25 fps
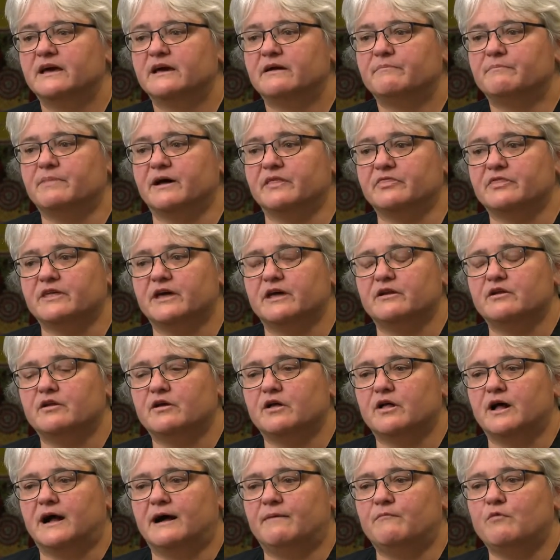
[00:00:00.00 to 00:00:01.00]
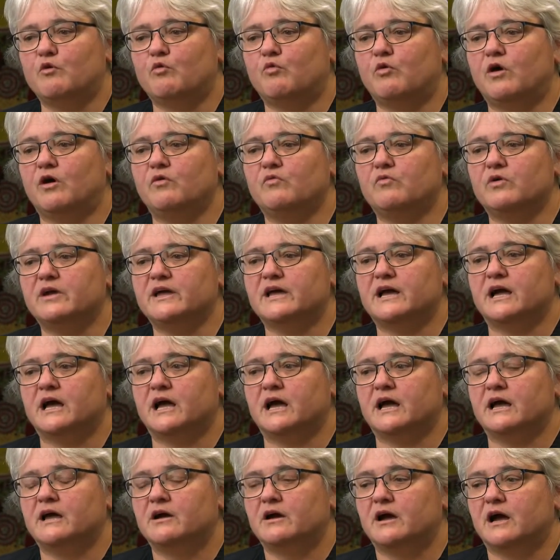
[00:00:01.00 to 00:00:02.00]
But that what we
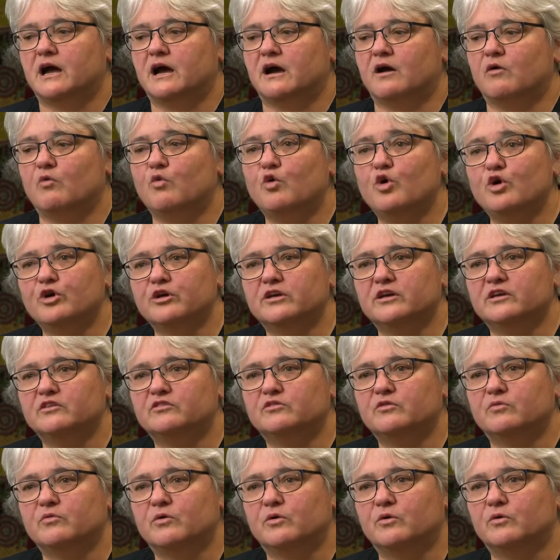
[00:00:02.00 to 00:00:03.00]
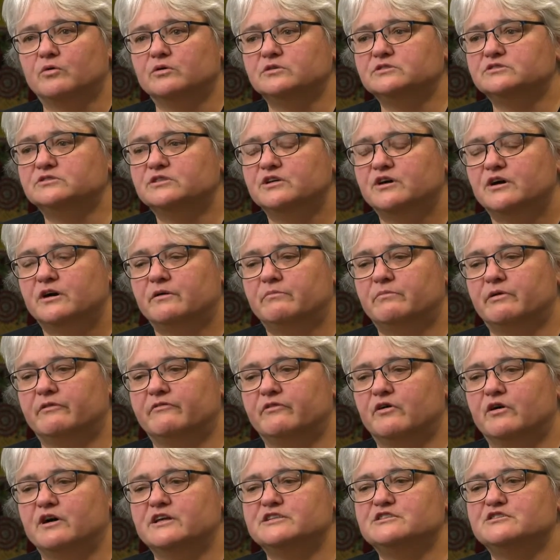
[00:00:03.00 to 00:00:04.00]
are working towards
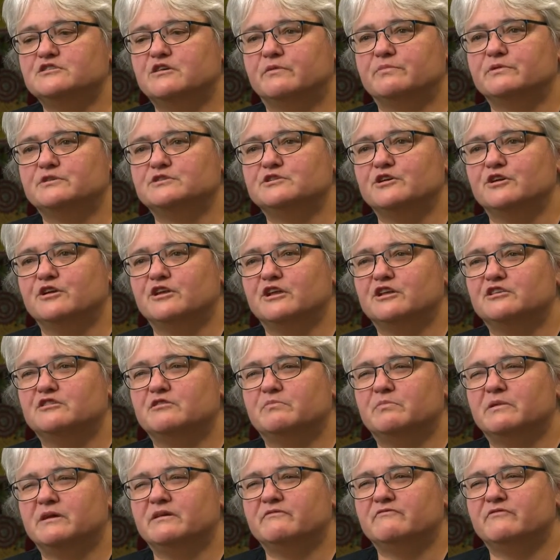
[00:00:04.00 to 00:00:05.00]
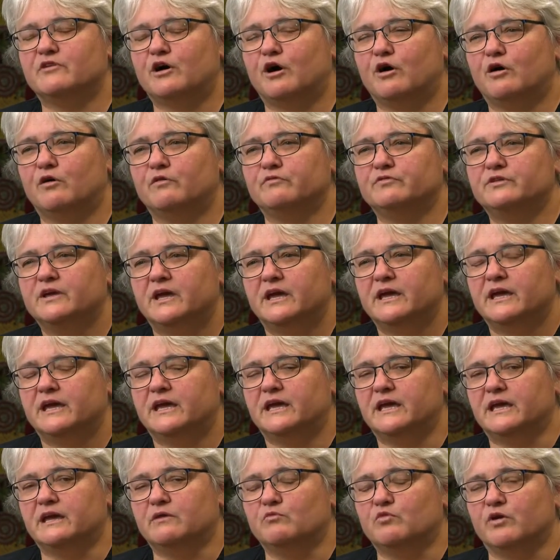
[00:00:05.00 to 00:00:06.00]
provides an opportunity to be involved
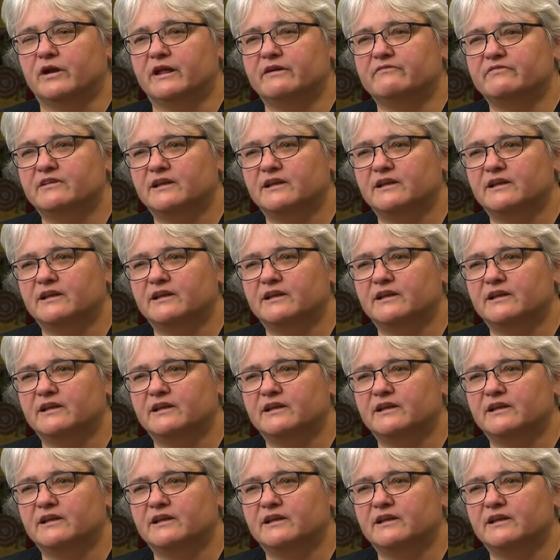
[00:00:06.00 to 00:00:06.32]
in whatever